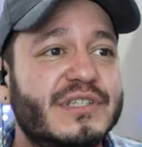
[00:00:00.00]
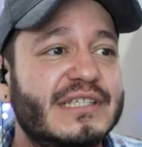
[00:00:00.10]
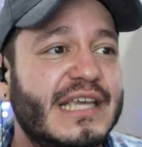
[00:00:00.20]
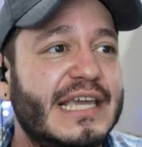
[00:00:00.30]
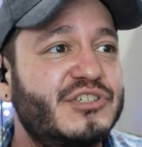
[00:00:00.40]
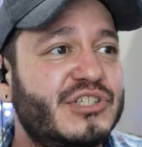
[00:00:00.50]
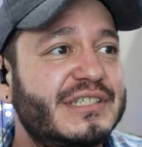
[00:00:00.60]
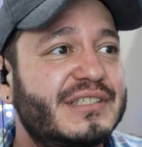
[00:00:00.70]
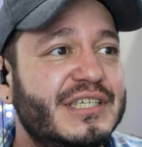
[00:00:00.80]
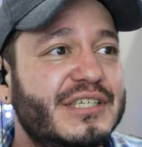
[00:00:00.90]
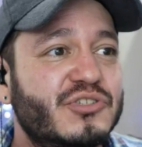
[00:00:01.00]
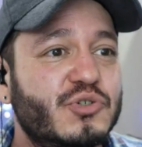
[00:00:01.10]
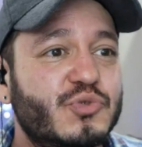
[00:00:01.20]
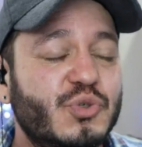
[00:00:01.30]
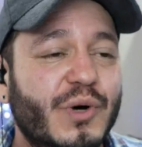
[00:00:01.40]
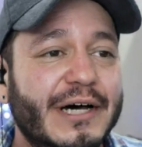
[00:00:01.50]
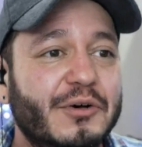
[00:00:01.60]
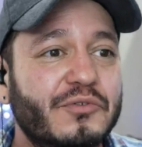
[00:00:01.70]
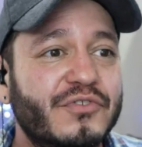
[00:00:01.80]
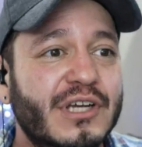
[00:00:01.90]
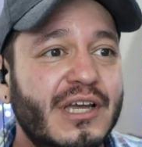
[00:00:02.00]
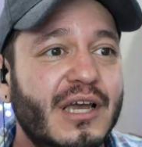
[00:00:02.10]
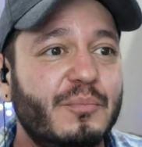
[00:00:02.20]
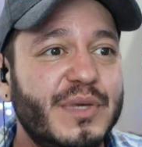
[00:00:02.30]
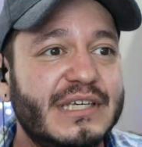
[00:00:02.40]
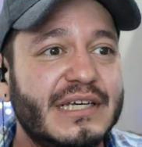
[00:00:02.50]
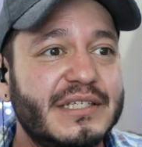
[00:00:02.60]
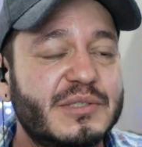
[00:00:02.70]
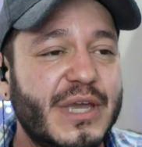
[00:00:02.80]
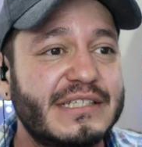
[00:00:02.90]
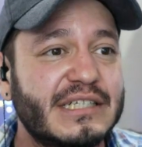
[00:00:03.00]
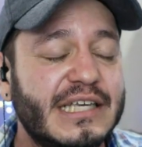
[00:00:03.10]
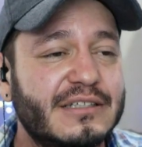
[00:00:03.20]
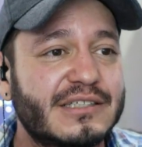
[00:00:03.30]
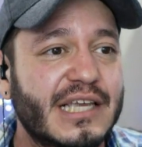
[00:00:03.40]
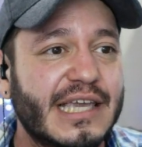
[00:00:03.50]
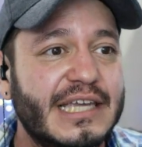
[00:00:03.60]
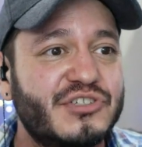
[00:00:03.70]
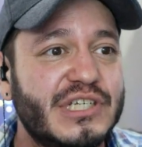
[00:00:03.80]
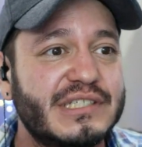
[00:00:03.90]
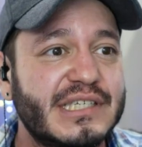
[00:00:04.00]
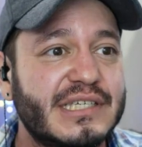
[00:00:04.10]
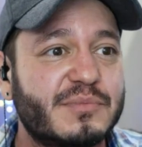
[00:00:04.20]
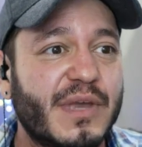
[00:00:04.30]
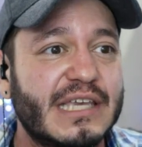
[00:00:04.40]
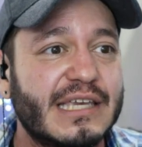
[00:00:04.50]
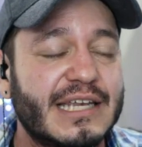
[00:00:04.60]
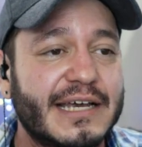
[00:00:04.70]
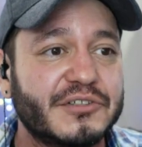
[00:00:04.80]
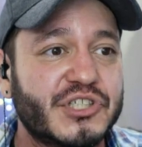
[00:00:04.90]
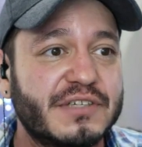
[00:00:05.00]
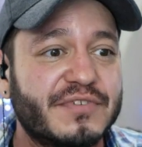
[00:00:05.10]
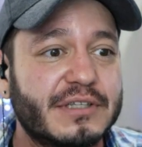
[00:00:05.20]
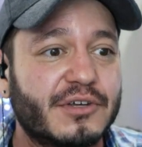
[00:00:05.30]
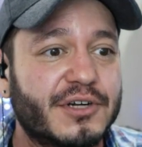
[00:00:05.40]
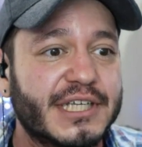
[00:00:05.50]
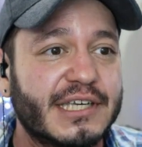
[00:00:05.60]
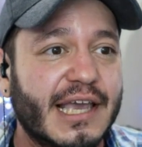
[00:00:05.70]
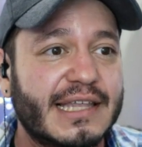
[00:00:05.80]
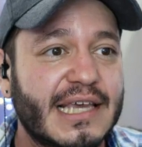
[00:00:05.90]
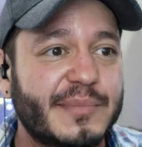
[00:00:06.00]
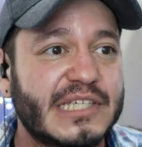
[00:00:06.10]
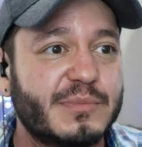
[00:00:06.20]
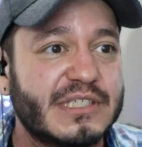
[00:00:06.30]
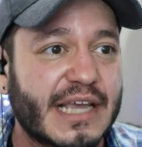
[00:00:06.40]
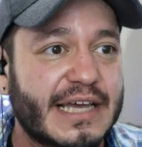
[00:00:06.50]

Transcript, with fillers: H T C U twelve, because basically it looks like H T C is making an L G V thirty, and that makes me sad.